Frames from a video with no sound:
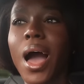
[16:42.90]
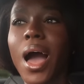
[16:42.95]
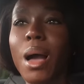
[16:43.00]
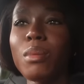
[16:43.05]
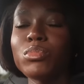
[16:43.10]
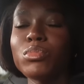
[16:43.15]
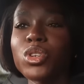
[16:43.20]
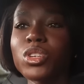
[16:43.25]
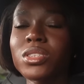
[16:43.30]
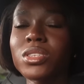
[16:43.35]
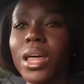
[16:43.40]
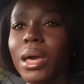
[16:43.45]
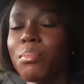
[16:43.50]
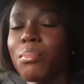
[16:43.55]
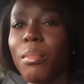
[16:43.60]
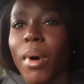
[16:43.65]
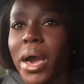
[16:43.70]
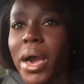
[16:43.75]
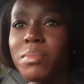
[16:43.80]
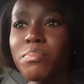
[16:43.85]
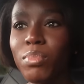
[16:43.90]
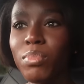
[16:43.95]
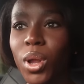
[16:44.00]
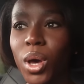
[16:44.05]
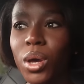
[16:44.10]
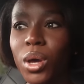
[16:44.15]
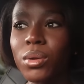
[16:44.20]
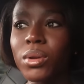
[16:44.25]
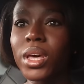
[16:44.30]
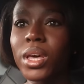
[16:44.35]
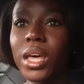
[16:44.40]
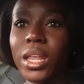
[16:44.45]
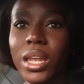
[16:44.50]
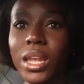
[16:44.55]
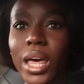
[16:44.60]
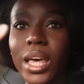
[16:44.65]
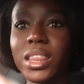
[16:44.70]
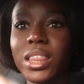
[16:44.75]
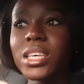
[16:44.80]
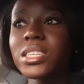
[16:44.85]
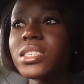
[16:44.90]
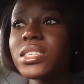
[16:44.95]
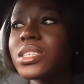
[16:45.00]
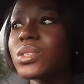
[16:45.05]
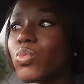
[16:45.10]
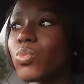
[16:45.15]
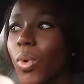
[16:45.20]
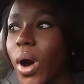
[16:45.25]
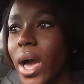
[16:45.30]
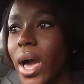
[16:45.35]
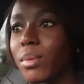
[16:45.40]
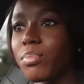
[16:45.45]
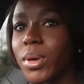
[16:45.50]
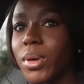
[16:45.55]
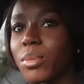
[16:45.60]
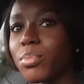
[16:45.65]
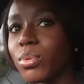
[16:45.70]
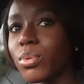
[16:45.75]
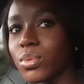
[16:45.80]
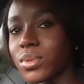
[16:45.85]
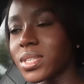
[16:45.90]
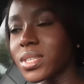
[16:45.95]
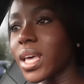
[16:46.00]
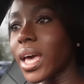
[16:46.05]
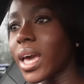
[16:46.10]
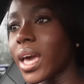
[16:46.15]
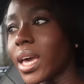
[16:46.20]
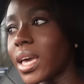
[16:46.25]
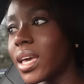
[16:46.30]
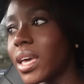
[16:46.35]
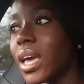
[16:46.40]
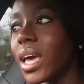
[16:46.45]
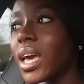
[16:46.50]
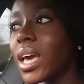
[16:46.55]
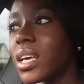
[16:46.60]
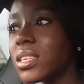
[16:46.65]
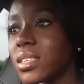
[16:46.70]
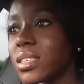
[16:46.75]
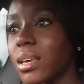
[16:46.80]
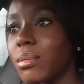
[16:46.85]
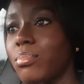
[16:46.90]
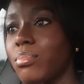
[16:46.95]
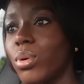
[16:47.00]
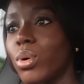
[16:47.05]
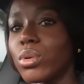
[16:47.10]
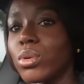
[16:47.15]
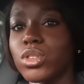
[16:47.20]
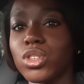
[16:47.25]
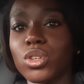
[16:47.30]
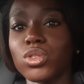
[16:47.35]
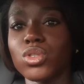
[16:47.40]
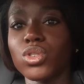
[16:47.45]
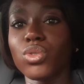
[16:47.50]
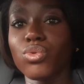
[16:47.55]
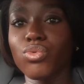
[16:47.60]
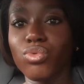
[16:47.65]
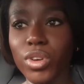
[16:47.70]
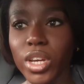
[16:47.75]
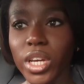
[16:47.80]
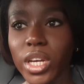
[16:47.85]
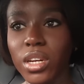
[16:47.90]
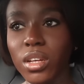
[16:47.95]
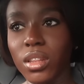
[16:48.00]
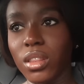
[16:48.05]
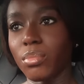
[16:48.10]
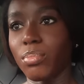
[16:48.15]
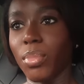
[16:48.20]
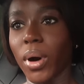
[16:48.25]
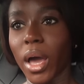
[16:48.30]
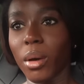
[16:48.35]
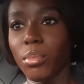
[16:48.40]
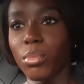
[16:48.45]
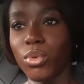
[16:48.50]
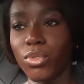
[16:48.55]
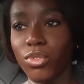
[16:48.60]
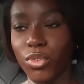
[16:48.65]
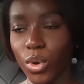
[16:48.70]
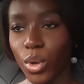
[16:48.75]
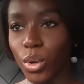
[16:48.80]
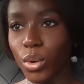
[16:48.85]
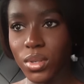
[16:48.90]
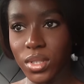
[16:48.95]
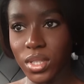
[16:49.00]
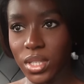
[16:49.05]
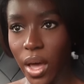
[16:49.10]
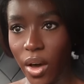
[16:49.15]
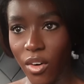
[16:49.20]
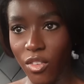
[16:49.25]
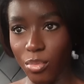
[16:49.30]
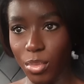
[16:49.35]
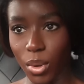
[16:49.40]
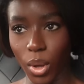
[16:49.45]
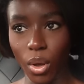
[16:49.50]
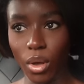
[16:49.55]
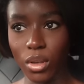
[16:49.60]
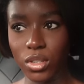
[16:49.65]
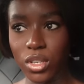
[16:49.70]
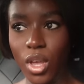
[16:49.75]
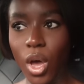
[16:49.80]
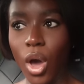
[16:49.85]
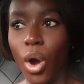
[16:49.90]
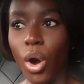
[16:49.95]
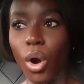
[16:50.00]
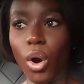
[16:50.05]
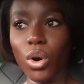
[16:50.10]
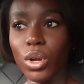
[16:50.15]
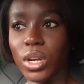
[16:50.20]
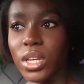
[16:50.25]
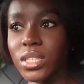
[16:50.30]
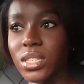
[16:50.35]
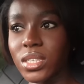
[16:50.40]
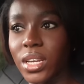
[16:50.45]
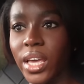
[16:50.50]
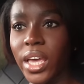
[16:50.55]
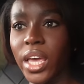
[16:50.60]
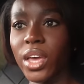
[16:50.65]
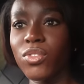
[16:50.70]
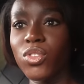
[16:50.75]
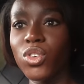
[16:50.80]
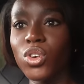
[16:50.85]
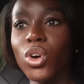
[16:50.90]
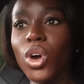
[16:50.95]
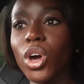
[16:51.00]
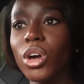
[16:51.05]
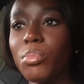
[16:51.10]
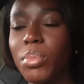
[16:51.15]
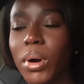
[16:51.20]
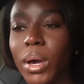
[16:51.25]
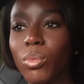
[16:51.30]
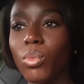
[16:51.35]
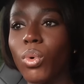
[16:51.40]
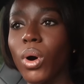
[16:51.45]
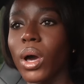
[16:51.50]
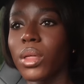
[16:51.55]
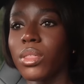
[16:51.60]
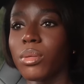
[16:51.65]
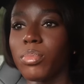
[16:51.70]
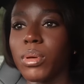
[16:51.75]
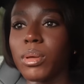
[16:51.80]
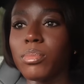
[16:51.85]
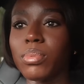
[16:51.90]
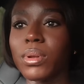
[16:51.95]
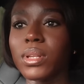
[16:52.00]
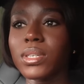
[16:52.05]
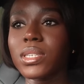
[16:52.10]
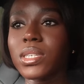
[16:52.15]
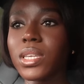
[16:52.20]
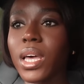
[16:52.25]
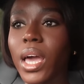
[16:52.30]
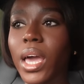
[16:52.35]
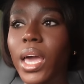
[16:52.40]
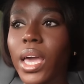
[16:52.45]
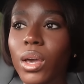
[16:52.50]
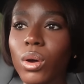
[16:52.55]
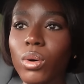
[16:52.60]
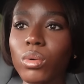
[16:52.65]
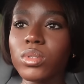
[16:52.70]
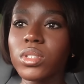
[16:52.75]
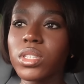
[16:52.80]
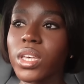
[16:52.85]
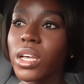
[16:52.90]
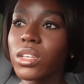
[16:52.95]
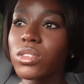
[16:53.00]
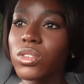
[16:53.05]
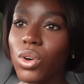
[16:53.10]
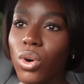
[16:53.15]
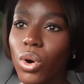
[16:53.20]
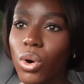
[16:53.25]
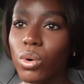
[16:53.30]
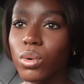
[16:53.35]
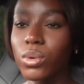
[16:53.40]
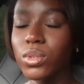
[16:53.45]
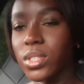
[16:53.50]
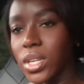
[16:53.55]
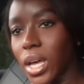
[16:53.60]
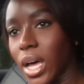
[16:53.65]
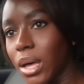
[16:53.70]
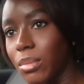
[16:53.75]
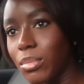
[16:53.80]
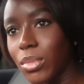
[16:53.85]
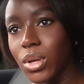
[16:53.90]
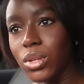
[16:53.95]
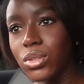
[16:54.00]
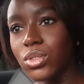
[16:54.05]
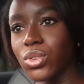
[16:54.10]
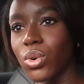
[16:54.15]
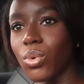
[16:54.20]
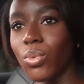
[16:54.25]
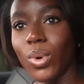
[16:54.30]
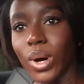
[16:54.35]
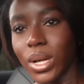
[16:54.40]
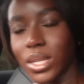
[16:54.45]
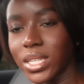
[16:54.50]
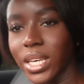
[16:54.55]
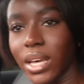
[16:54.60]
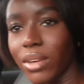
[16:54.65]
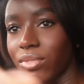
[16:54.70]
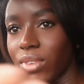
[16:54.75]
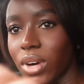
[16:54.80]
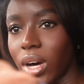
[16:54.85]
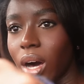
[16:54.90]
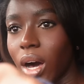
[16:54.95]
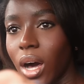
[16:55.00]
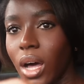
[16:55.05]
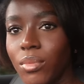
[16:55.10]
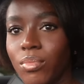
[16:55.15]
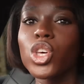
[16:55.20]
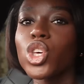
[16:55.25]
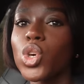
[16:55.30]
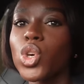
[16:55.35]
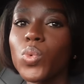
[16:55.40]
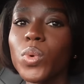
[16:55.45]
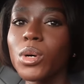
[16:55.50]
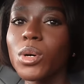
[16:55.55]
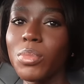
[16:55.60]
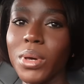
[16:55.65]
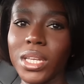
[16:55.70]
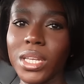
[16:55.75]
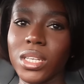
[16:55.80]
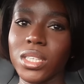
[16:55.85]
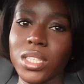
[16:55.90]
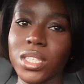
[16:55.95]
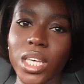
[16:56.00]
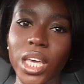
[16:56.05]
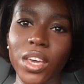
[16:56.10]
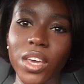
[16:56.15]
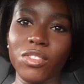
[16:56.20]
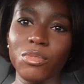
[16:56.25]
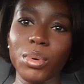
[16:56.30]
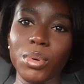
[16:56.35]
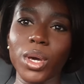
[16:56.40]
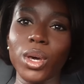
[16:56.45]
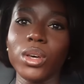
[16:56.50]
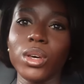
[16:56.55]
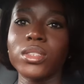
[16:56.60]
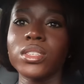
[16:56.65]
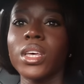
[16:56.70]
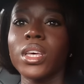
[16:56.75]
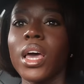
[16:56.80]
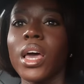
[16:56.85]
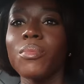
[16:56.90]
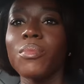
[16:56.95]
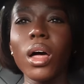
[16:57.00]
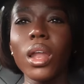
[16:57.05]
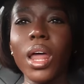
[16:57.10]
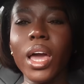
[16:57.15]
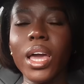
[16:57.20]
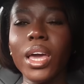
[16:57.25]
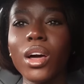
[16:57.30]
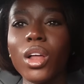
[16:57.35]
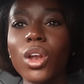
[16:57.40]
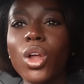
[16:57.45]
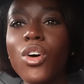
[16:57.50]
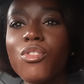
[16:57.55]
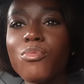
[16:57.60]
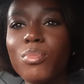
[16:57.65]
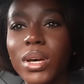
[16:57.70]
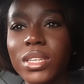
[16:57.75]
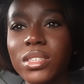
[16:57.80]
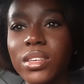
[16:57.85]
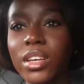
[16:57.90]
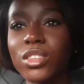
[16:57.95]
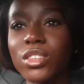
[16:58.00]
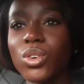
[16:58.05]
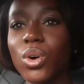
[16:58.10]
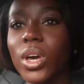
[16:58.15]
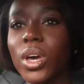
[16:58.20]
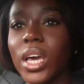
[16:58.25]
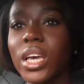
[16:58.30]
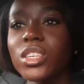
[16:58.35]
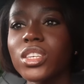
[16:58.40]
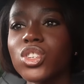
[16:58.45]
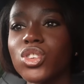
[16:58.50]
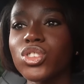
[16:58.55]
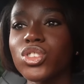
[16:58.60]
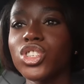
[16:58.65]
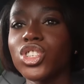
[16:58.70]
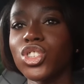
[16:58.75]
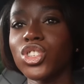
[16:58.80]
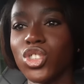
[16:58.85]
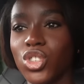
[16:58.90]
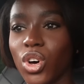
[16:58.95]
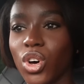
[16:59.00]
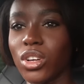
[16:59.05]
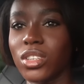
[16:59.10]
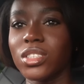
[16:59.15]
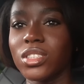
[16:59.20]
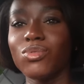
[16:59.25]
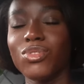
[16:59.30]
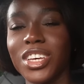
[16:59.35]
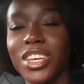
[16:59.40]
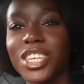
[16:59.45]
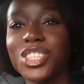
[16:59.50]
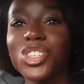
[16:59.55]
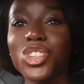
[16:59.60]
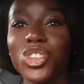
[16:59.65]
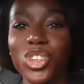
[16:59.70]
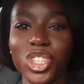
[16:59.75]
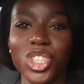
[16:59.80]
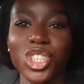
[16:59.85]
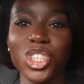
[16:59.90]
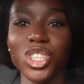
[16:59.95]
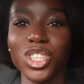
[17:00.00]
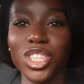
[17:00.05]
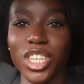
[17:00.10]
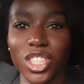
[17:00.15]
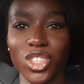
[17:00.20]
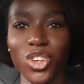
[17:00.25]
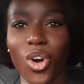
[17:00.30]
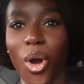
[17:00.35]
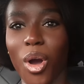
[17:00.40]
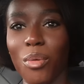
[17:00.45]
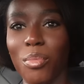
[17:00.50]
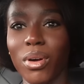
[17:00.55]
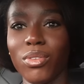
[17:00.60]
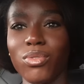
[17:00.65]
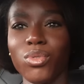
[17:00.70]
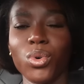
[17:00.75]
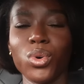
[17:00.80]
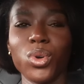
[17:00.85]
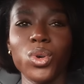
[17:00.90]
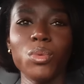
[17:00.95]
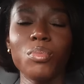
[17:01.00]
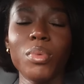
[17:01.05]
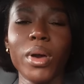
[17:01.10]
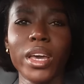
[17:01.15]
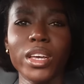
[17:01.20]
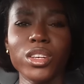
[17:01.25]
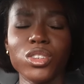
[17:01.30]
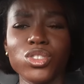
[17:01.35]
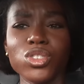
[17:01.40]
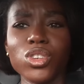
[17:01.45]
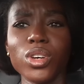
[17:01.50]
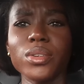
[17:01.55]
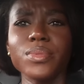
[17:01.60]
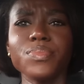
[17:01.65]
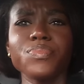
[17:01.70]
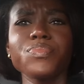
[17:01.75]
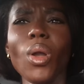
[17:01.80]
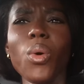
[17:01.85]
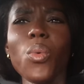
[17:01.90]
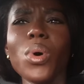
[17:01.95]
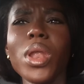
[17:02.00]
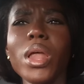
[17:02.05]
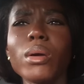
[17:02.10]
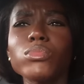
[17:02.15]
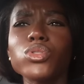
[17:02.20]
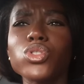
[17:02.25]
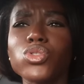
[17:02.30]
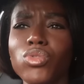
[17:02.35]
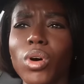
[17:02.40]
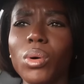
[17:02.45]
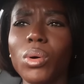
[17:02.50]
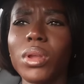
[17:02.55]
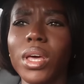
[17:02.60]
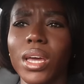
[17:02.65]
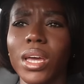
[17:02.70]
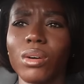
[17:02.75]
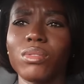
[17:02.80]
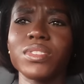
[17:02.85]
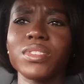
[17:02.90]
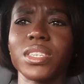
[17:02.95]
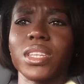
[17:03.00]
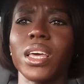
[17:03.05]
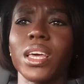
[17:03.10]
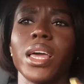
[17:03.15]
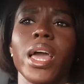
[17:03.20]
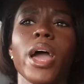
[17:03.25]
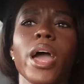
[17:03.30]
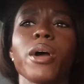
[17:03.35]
I'm just like mind blown. Like, this is why people say it's important to read the Bible for yourself, because honestly, if you go by what other people are saying on TikTok or sermons or whatever, you will be deceived. Because, like, a lot of my TikTok is Christian talk, is Christian TikTok, my For You page. So when I'm scrolling, obviously